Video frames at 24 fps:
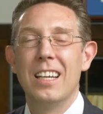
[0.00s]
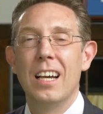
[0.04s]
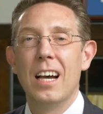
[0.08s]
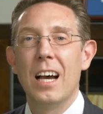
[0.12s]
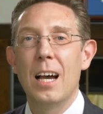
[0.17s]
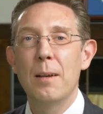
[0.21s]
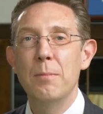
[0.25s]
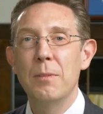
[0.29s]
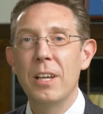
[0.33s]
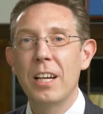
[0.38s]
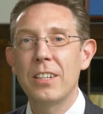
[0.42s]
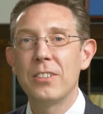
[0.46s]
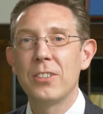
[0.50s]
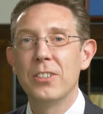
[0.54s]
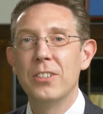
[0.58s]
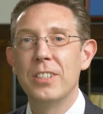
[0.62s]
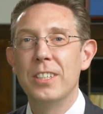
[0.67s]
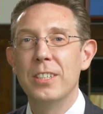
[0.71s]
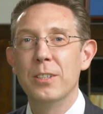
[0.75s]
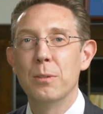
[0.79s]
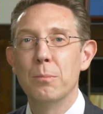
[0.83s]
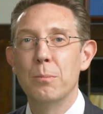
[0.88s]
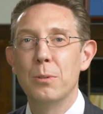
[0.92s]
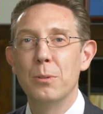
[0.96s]
I'm Dr.
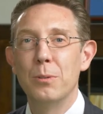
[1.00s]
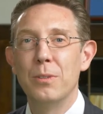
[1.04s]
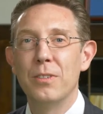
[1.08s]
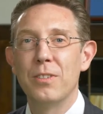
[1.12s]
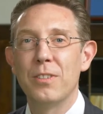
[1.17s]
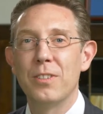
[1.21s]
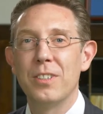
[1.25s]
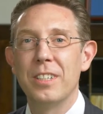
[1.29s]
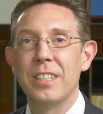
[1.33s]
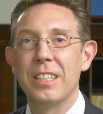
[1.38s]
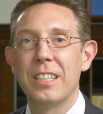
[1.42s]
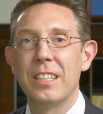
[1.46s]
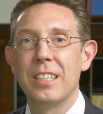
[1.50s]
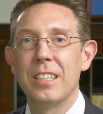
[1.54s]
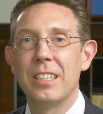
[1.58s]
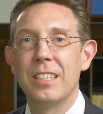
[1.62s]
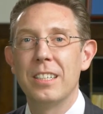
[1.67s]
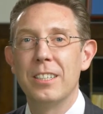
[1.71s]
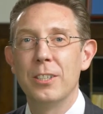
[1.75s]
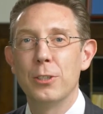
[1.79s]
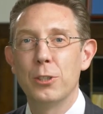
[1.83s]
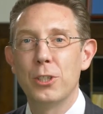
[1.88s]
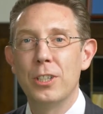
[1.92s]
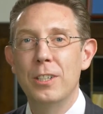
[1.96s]
Neal Buddensiek,
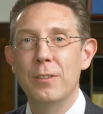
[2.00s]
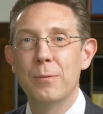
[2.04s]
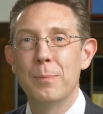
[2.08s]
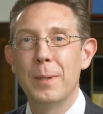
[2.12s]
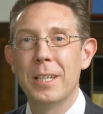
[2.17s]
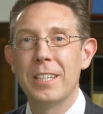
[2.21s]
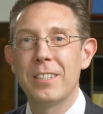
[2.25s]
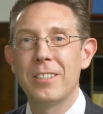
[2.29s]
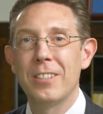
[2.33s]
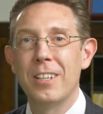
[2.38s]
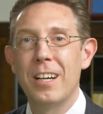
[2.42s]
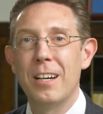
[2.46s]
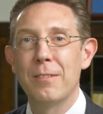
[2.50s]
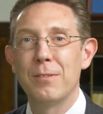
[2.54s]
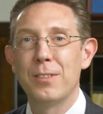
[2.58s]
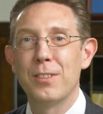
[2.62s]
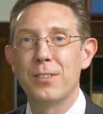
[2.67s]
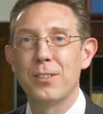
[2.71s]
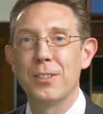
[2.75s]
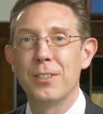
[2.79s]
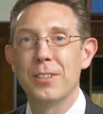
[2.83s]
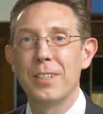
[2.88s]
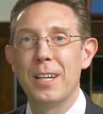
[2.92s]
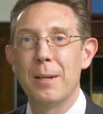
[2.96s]
your Chief Medical
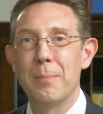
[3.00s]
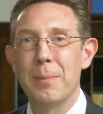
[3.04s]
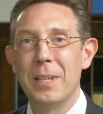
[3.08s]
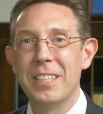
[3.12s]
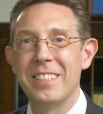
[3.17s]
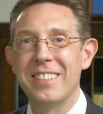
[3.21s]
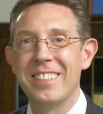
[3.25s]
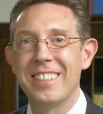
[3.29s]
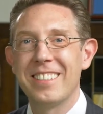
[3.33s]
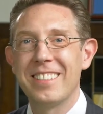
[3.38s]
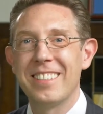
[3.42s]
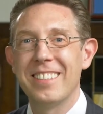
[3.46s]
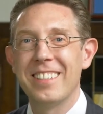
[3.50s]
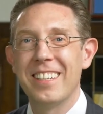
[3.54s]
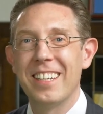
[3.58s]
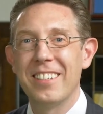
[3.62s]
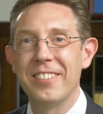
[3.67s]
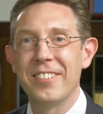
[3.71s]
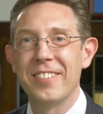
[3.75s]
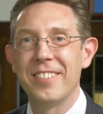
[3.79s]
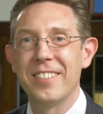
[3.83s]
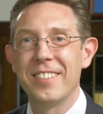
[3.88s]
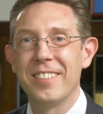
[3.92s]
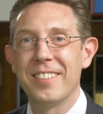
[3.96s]
Officer at Benedictine
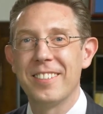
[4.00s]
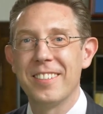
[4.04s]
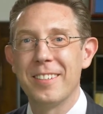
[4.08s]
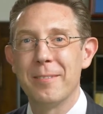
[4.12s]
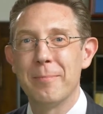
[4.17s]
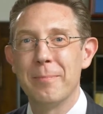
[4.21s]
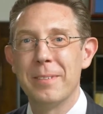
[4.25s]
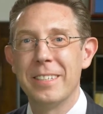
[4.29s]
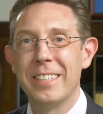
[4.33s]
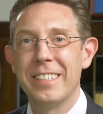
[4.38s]
Health System.